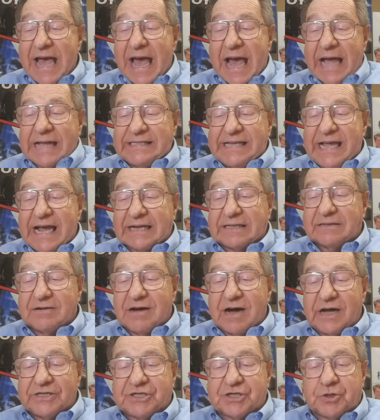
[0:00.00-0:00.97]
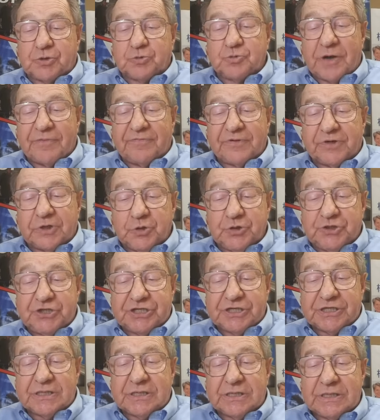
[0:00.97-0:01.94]
and technological
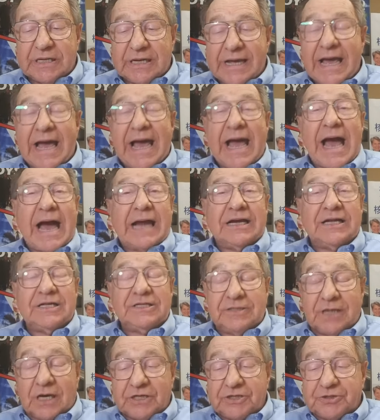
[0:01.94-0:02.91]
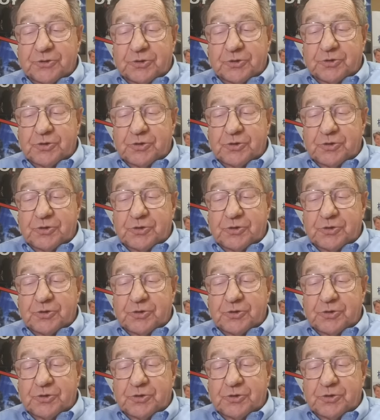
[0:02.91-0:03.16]
revolution and industrial